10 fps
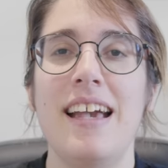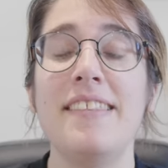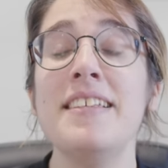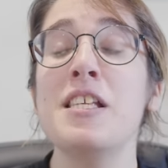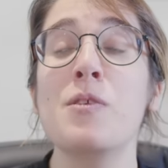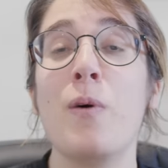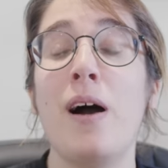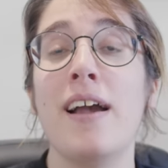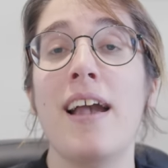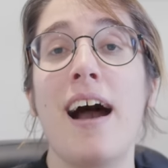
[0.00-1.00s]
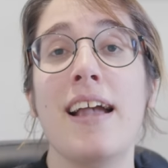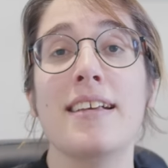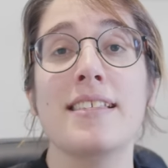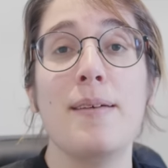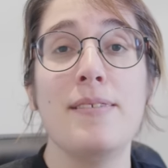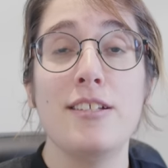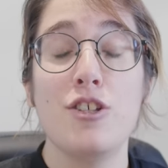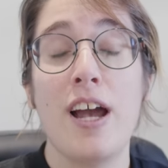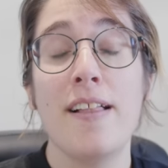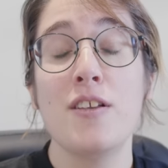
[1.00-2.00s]
And this is why I accepted a
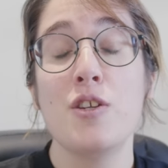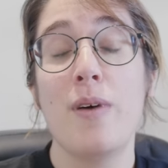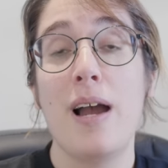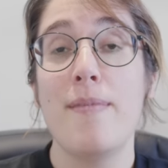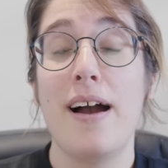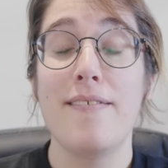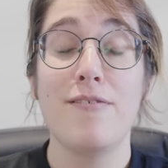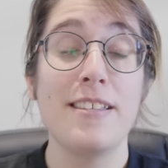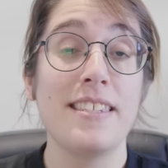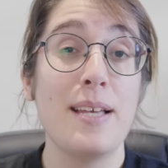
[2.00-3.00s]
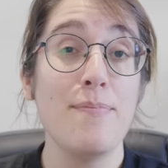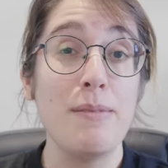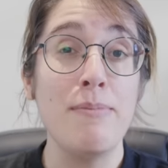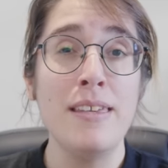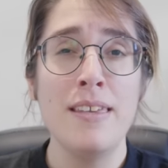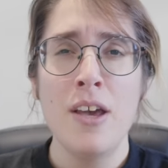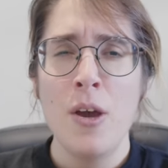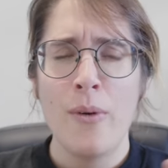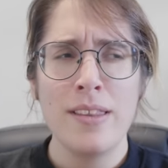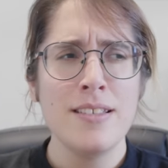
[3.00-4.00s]
challenge by my friends at MPB,
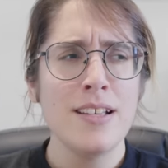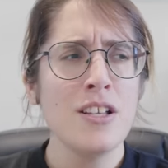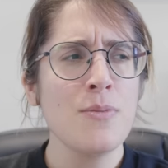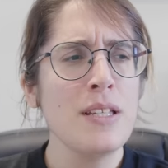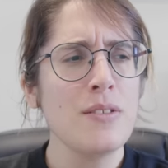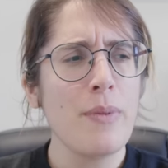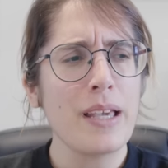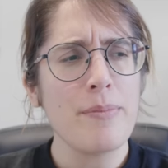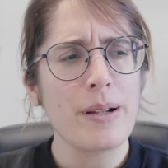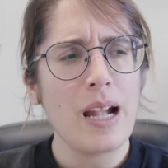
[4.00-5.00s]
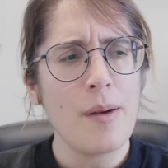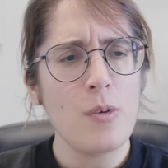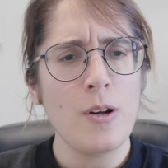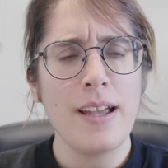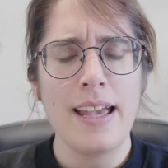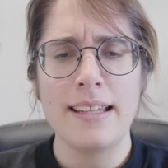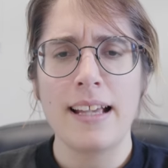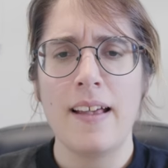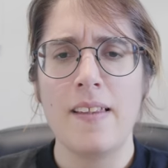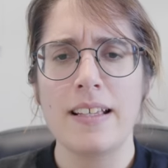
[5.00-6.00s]
when they challenged me to pick up a camera and
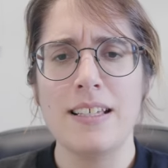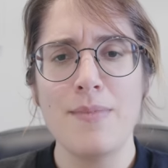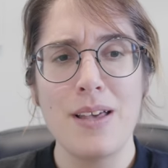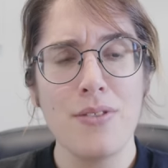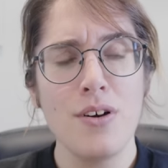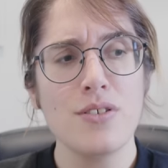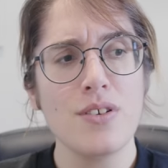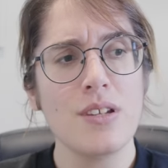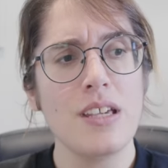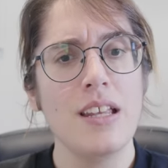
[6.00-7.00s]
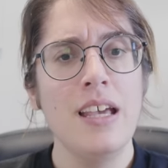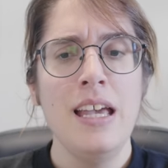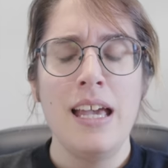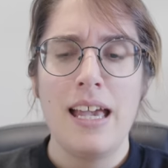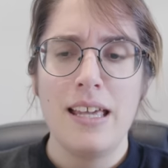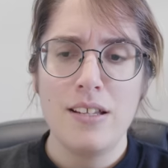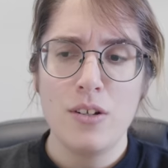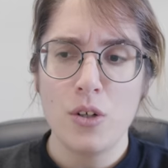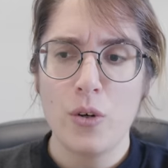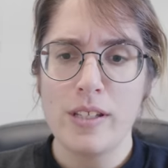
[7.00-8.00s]
kind of like give my thoughts on it, and you
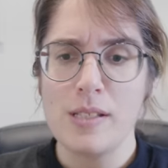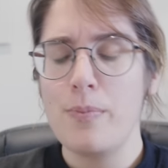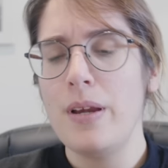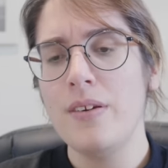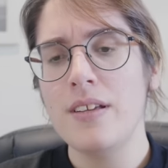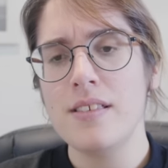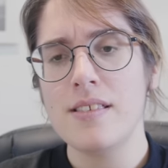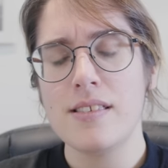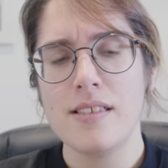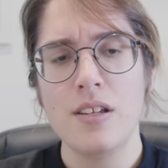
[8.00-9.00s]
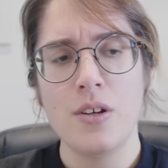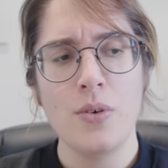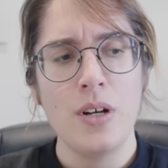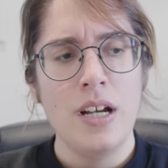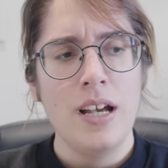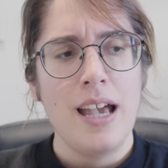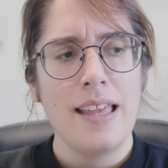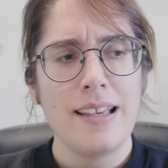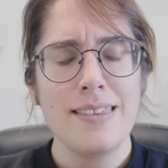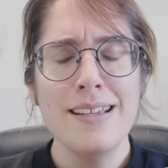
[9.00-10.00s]
know, go experience, you know.
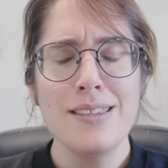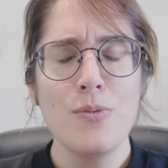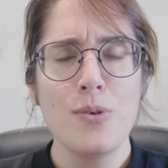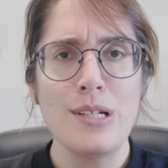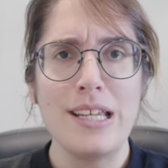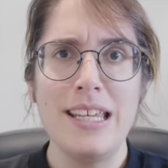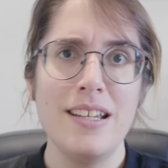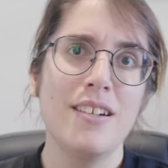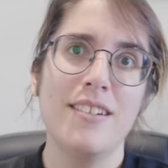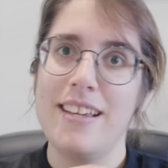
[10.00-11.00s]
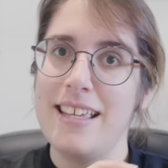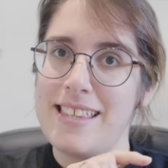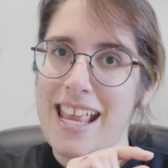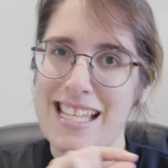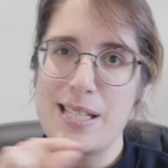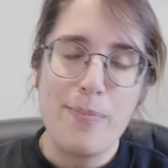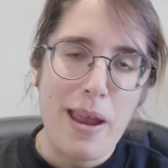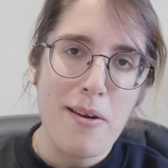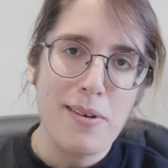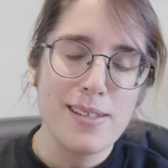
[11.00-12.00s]
And I think the word here is
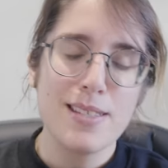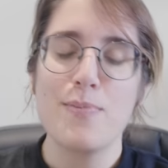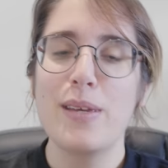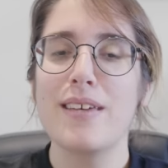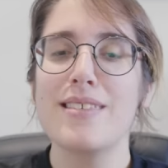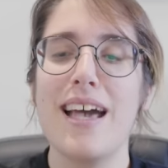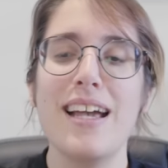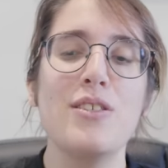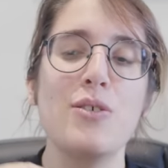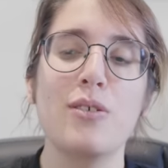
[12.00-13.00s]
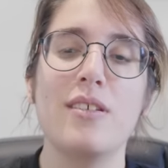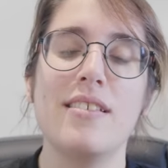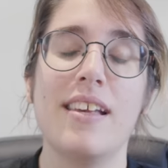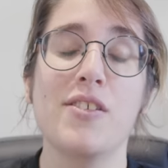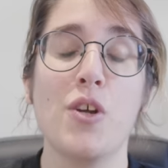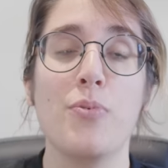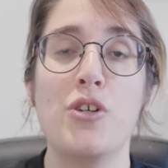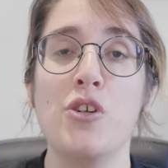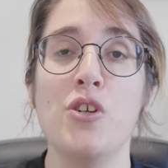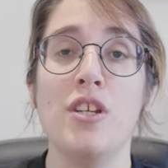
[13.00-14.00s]
experience, because I took this as an
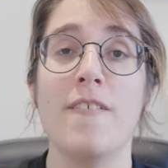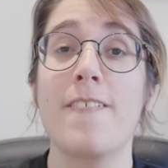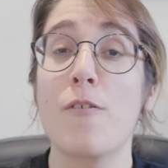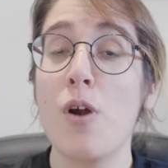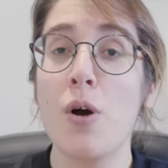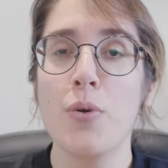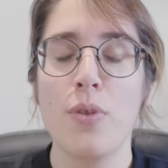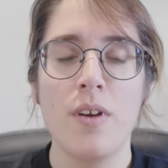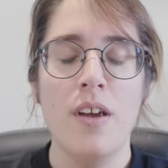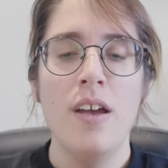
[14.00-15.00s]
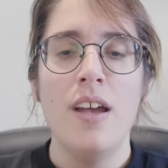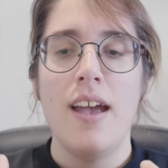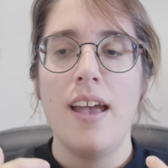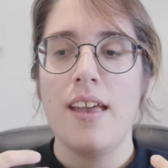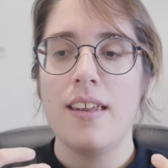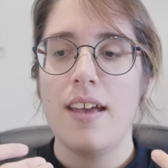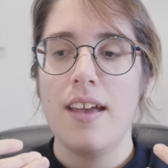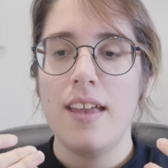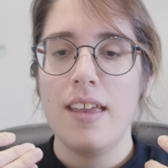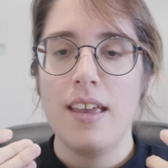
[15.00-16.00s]
opportunity of growth. And
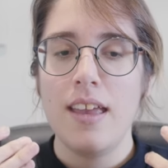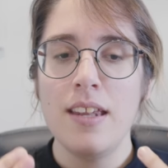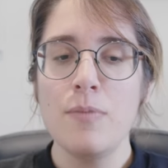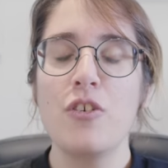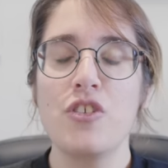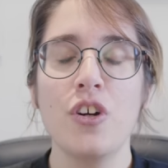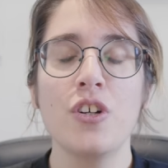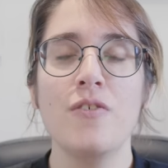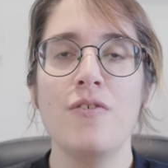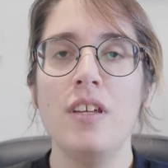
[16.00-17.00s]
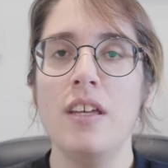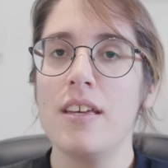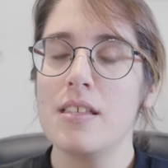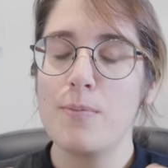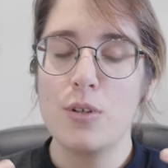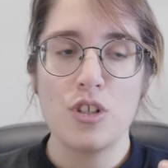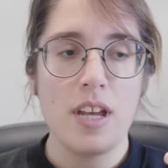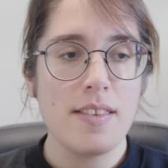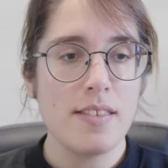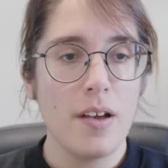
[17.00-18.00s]
in photography, as much
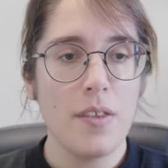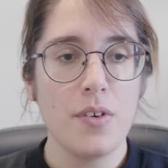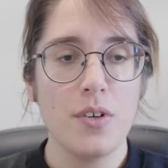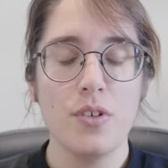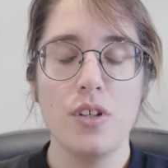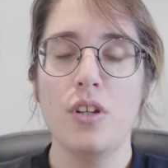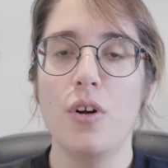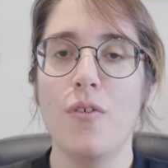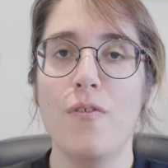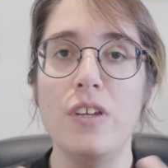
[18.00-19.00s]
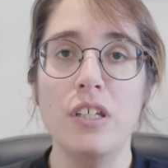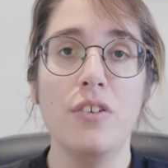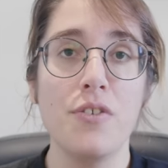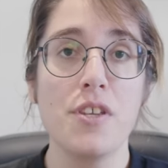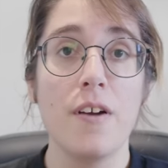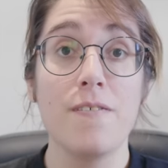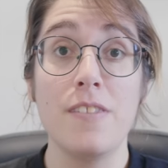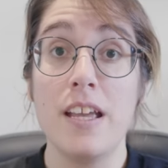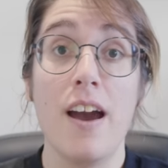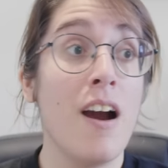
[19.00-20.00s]
as other, you know, fields of
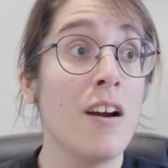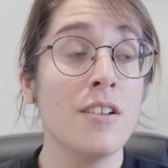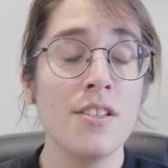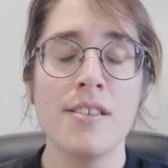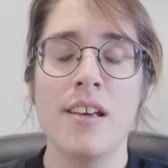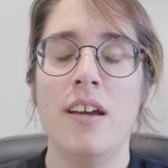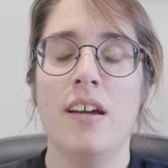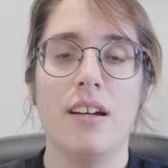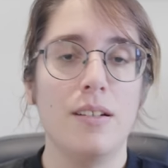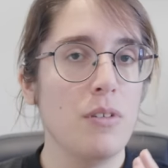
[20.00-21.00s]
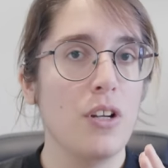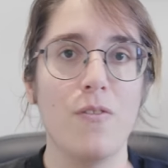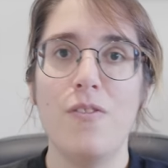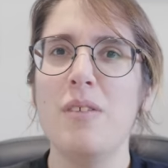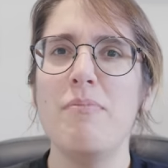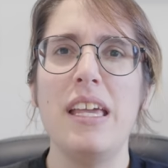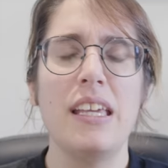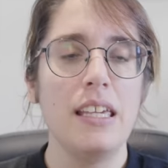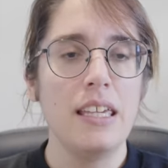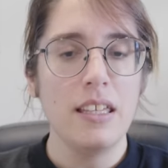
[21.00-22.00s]
the arts, you know,
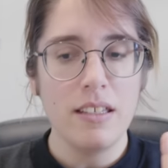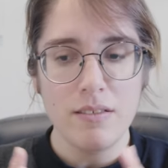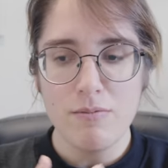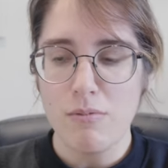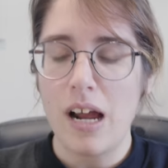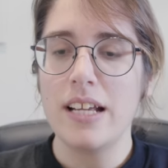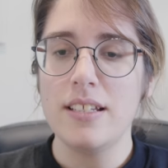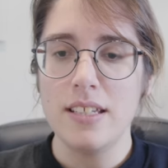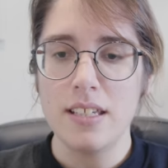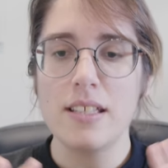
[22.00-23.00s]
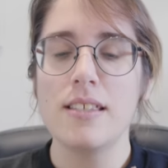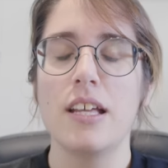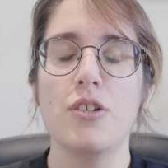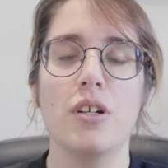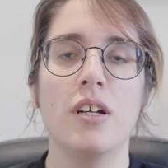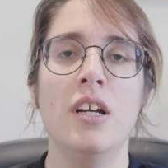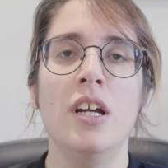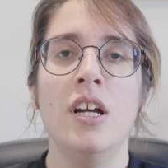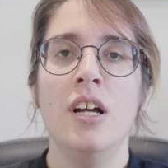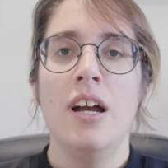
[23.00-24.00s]
filmmaking, writing, etc.
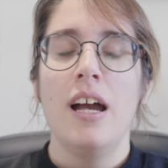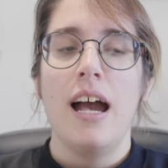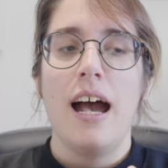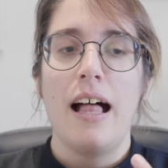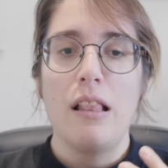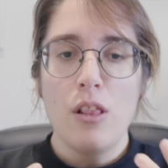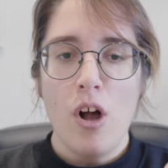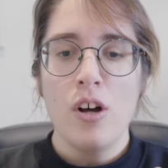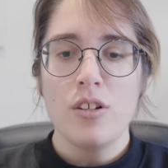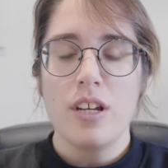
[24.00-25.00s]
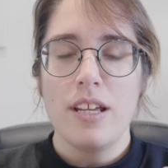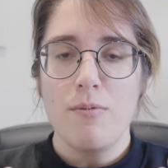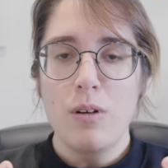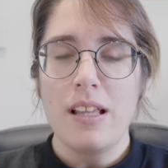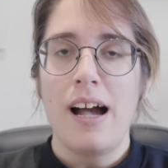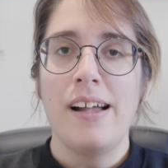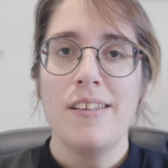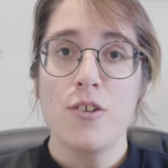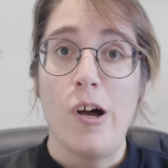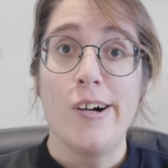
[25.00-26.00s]
A lot
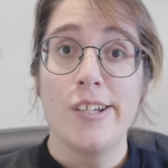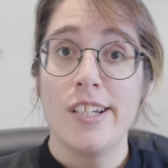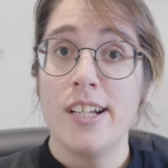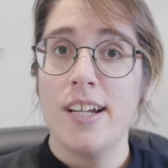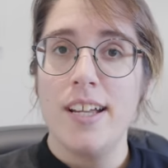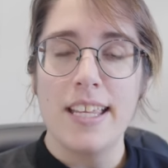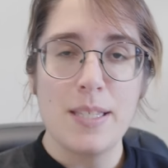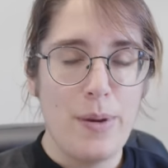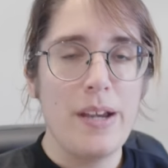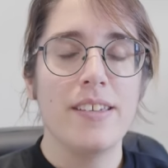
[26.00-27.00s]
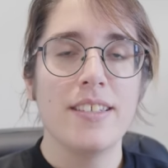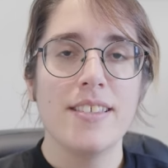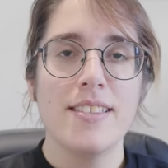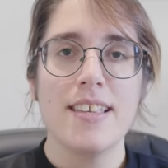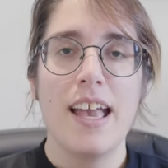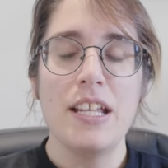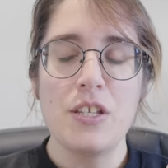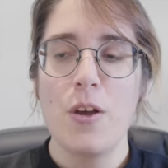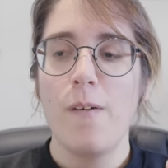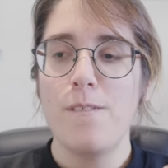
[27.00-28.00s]
relies on experience. And
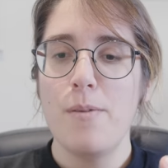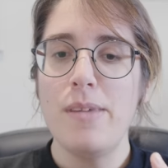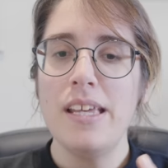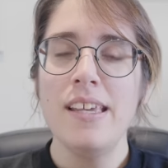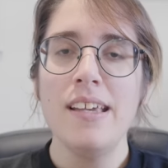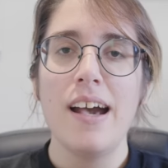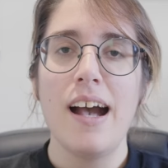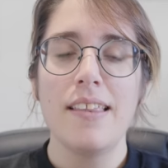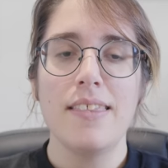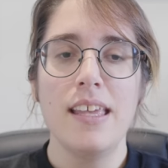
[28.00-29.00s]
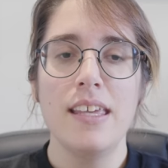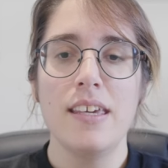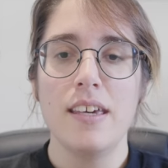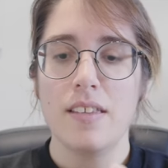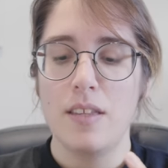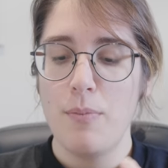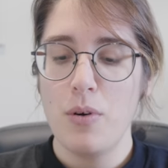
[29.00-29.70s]
so for me, I think